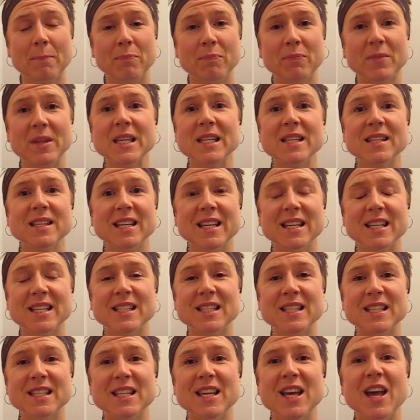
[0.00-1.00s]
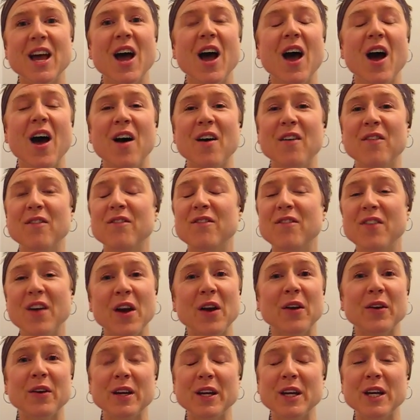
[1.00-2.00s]
This is a
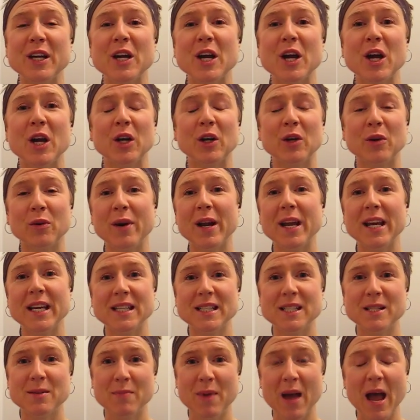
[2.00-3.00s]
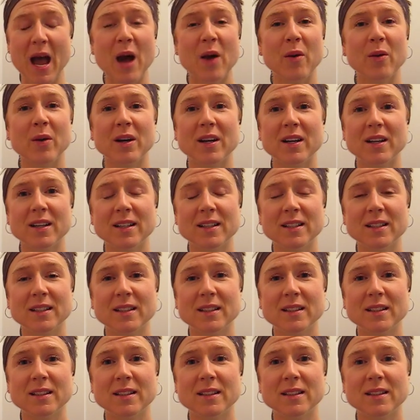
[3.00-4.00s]
very great power.
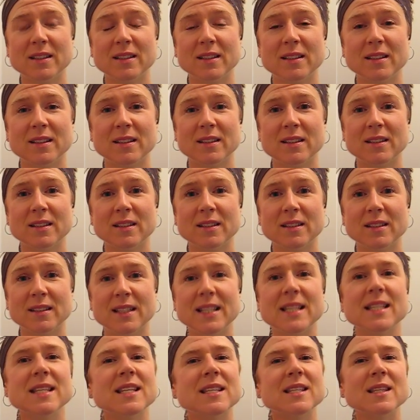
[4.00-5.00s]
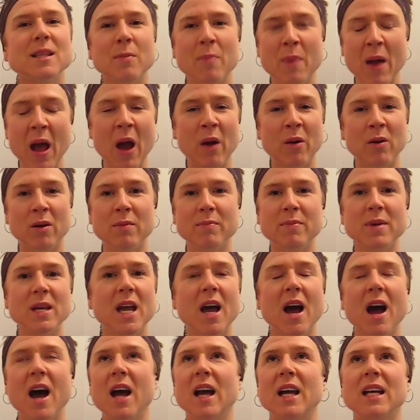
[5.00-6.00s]
This is the power
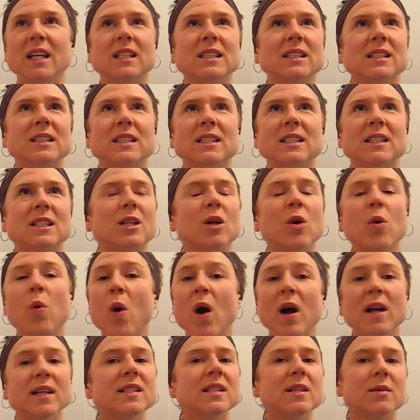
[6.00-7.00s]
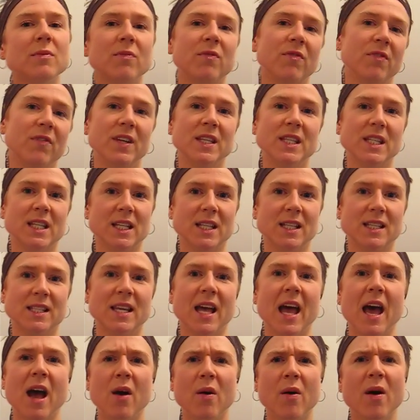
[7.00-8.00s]
behind quantum physics,
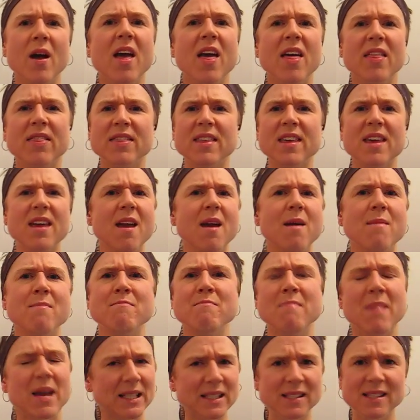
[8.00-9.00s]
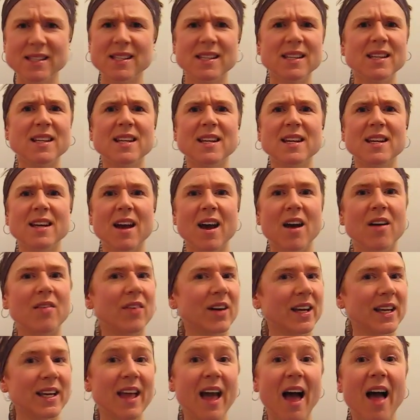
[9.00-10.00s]
how the immensity of
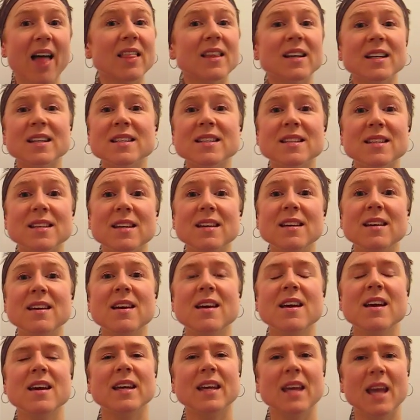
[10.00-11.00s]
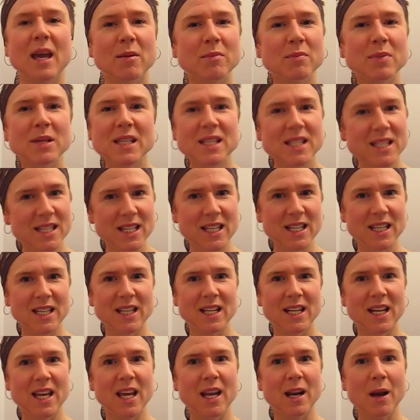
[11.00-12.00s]
a galaxy can be seen
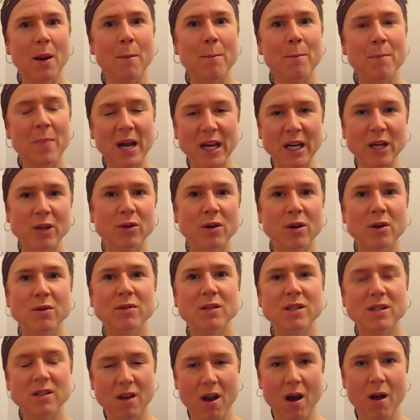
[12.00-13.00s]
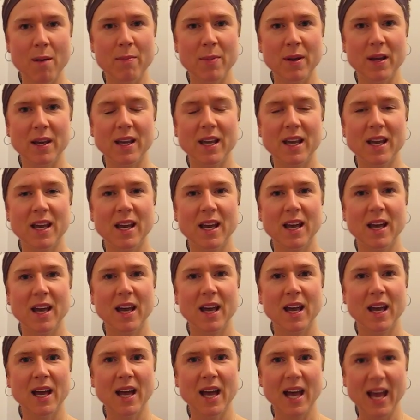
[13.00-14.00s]
in a microscopic
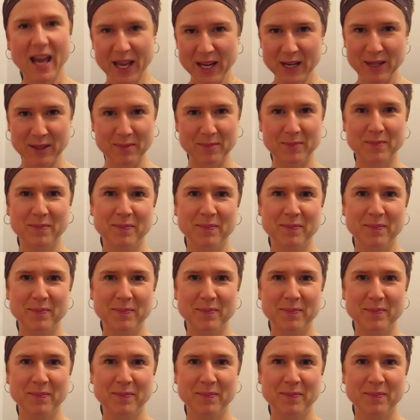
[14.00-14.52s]
atom.